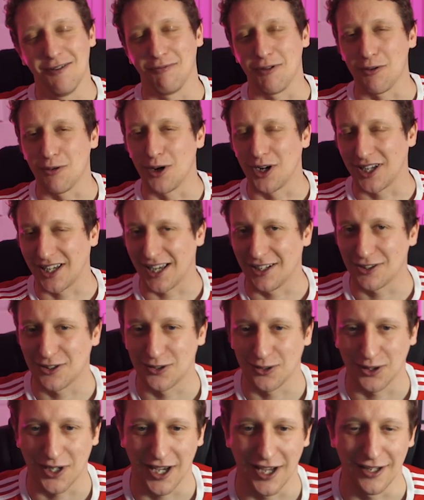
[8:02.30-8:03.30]
we want to get
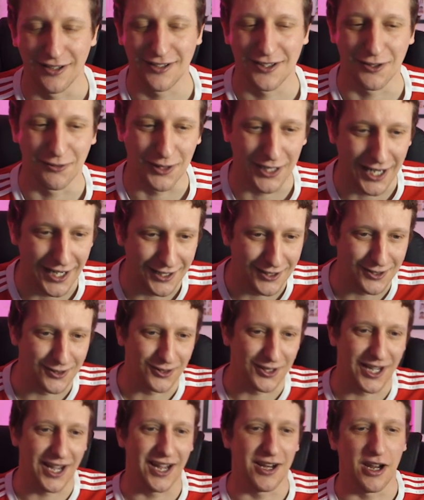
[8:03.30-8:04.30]
stuck in, so we're getting
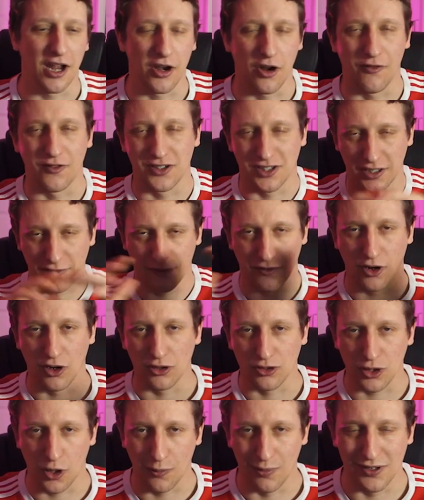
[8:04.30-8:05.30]
stuck in, and obviously
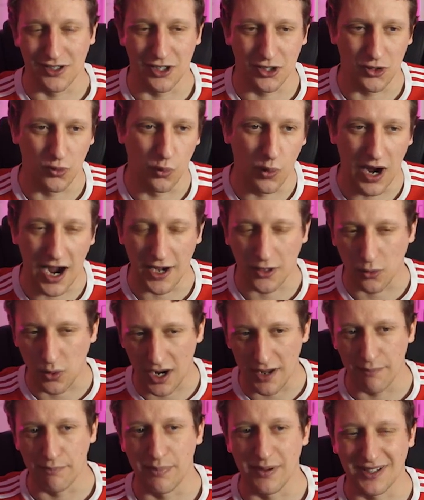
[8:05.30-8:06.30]
forced opposition wide,
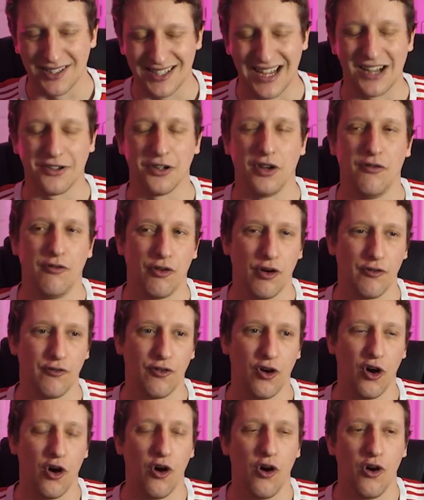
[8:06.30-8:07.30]
quite standard for a
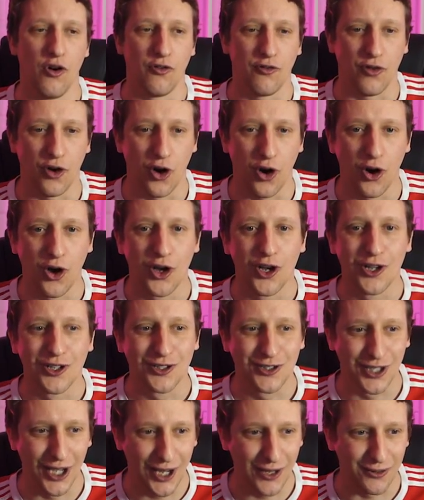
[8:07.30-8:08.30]

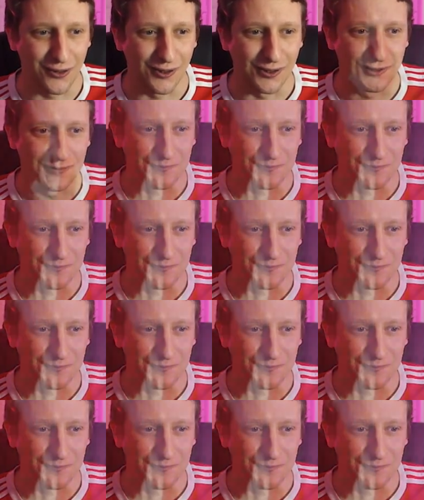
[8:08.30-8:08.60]
4-4-2.